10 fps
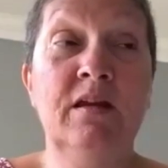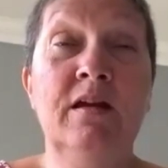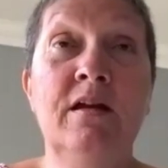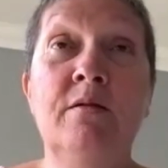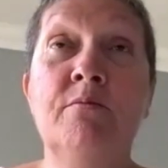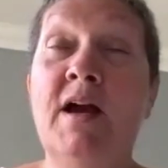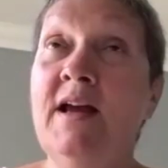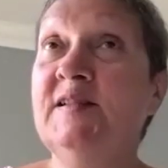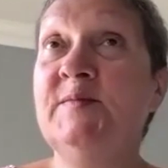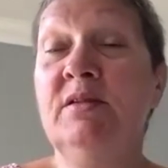Um, my
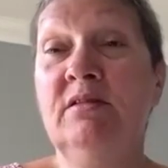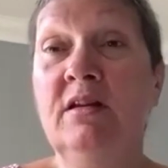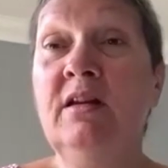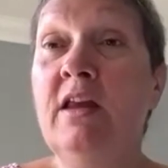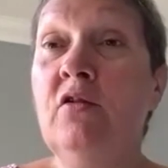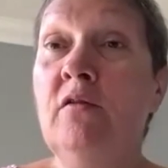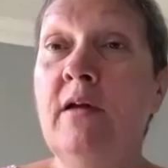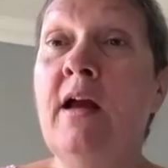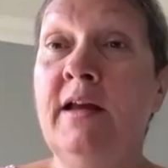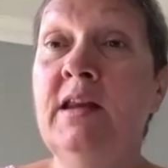husband can get up,
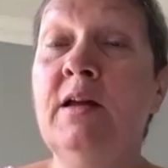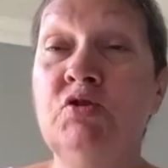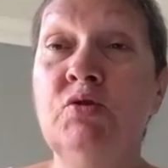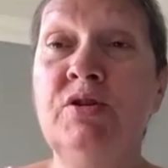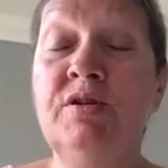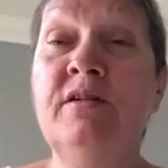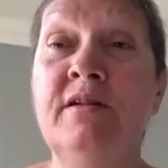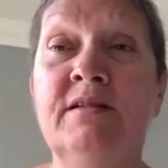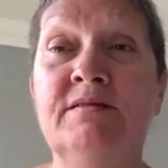get up during the night.